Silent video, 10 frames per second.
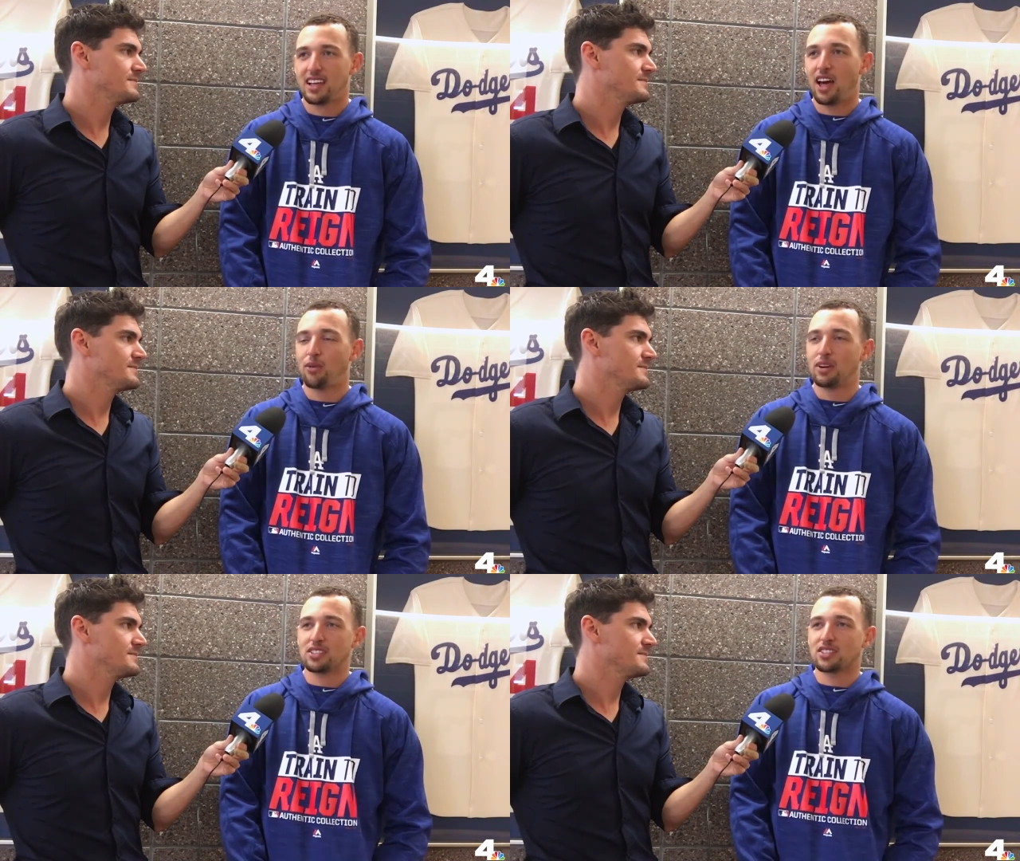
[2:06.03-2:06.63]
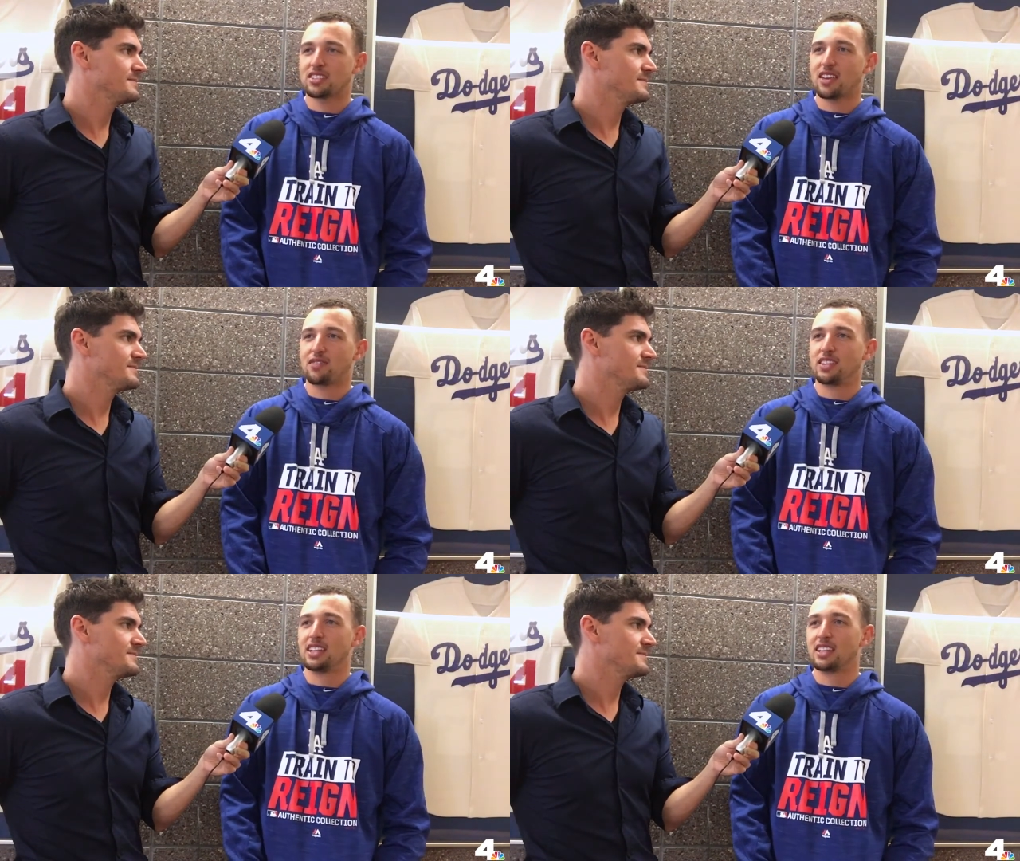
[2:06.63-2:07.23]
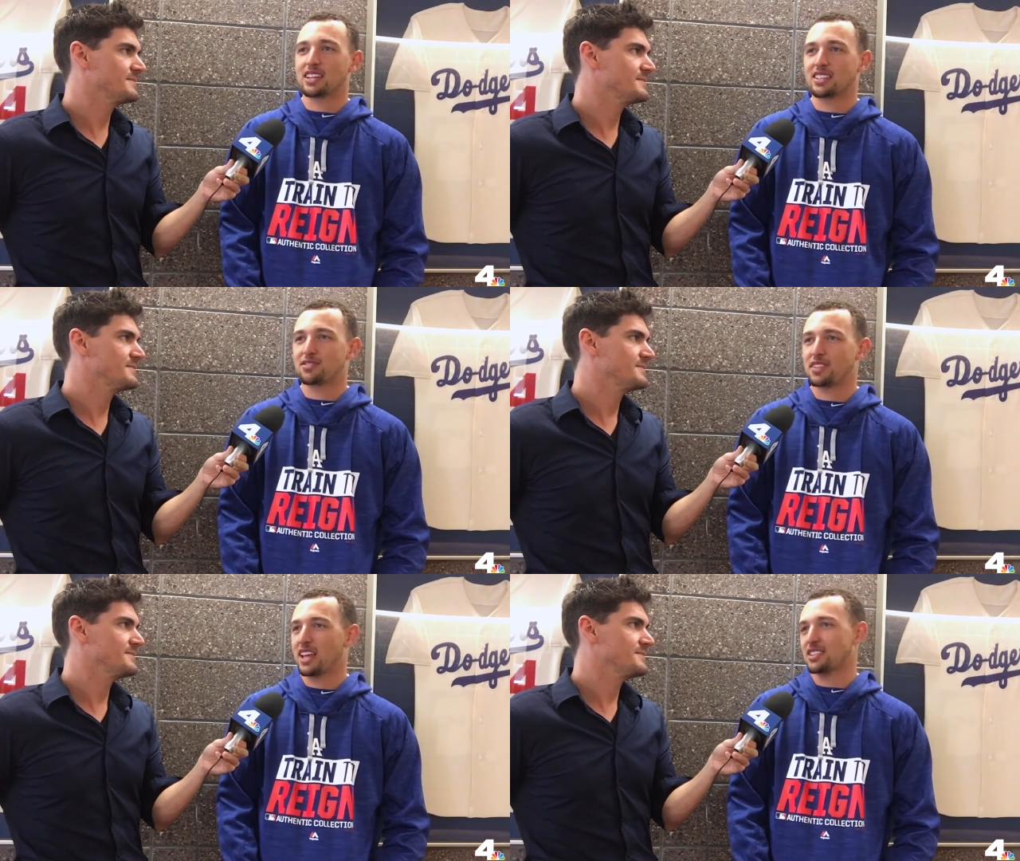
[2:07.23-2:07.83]
Speaker 1: I don't want to just say vanilla because
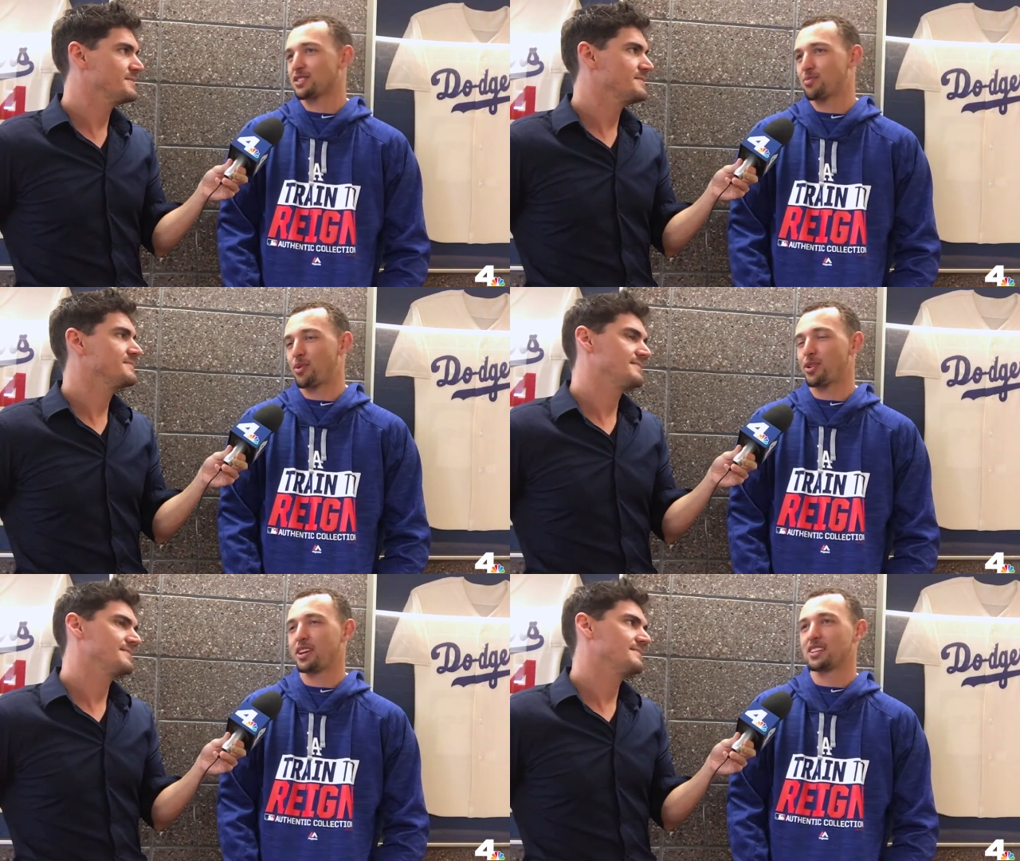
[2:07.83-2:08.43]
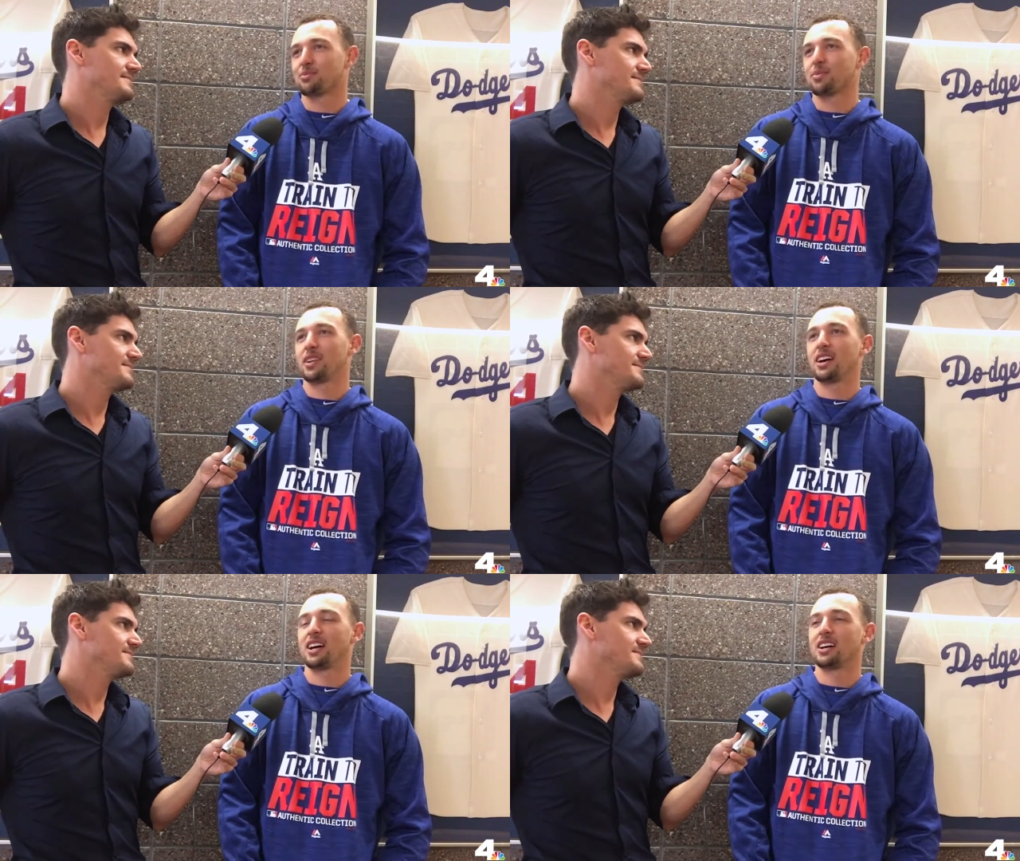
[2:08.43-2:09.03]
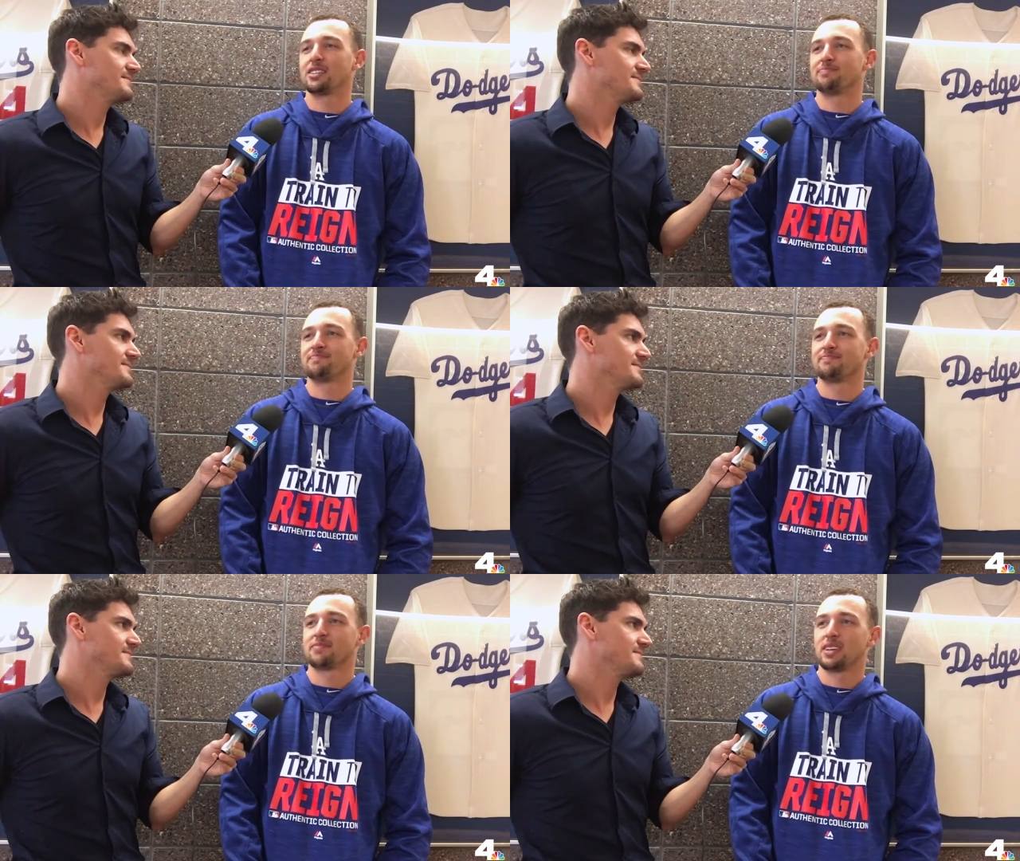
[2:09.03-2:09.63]
that's just boring. Um,
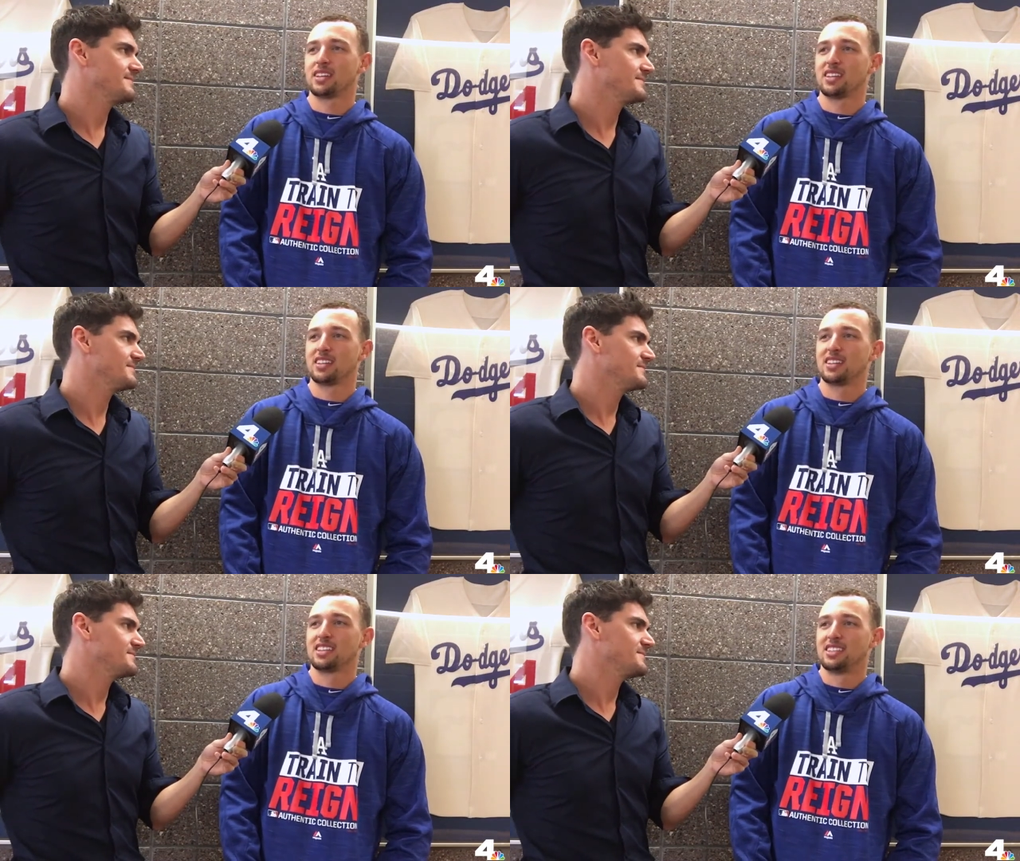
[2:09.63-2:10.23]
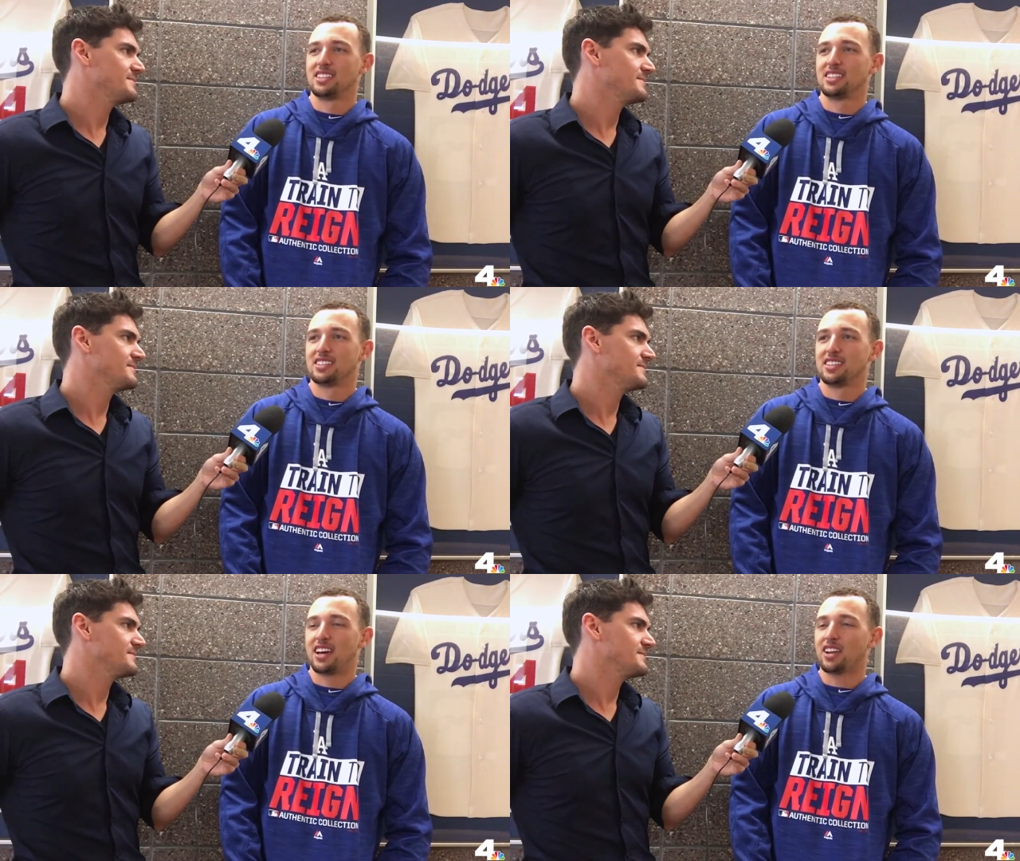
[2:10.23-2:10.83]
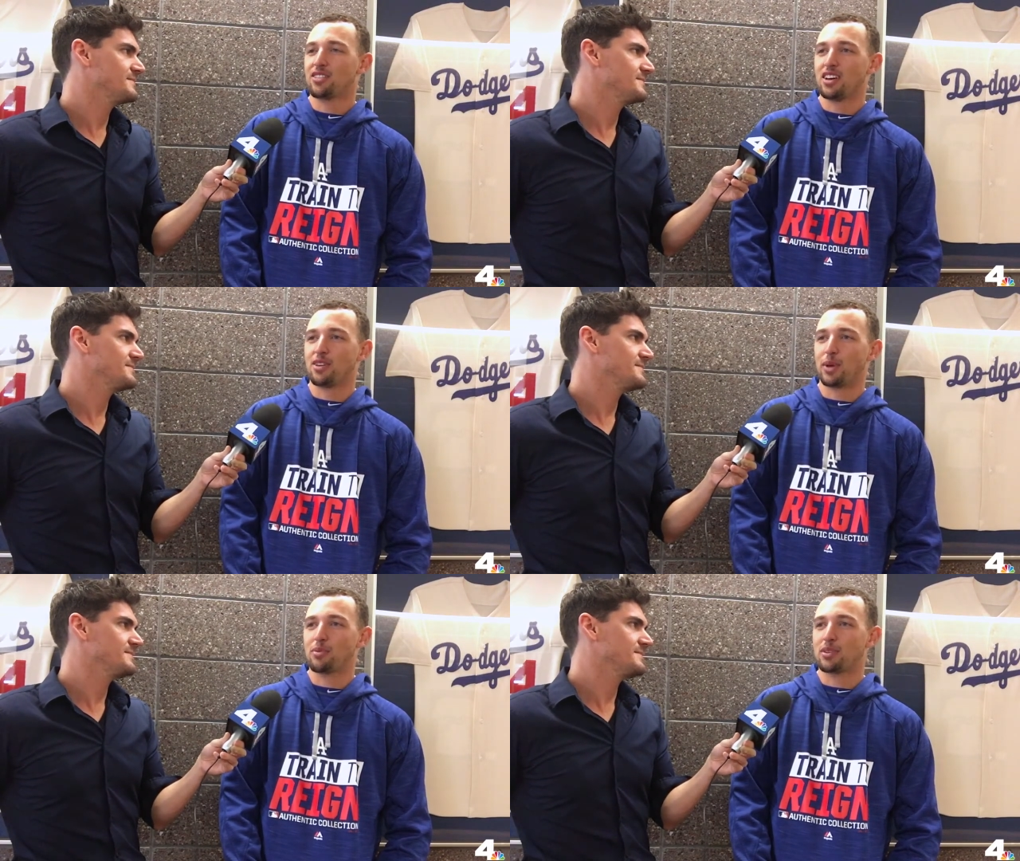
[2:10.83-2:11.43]
I don't know.
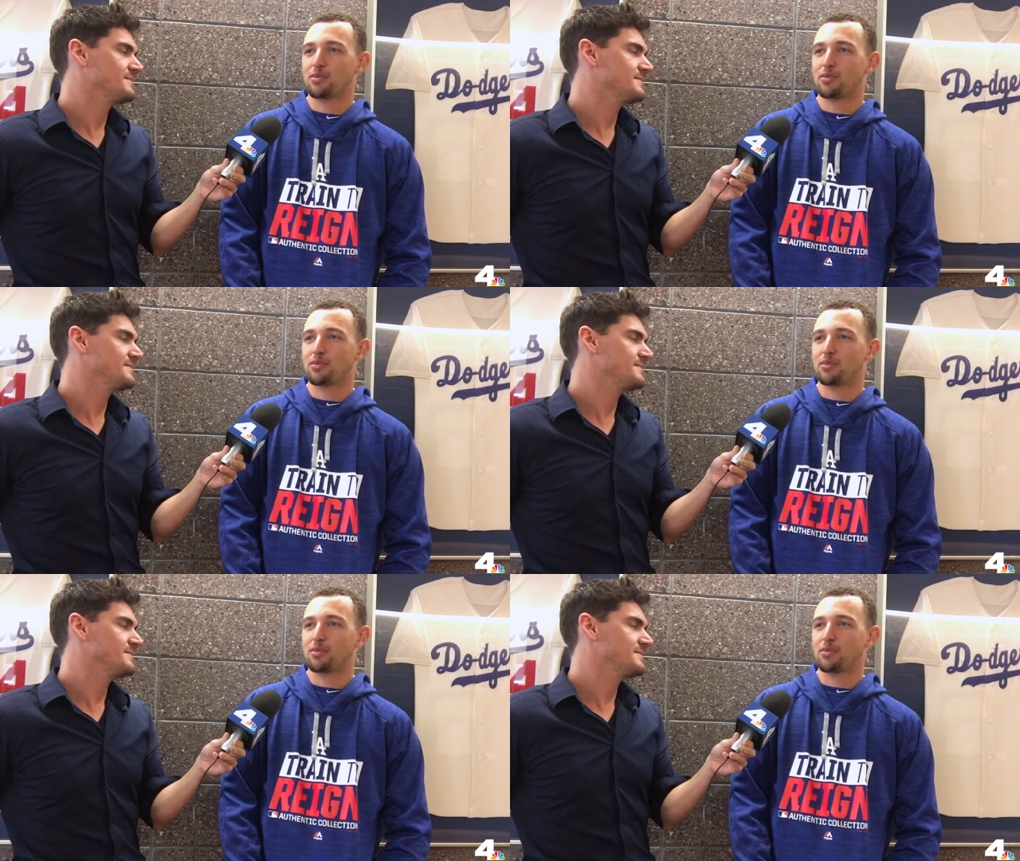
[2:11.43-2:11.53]
Maybe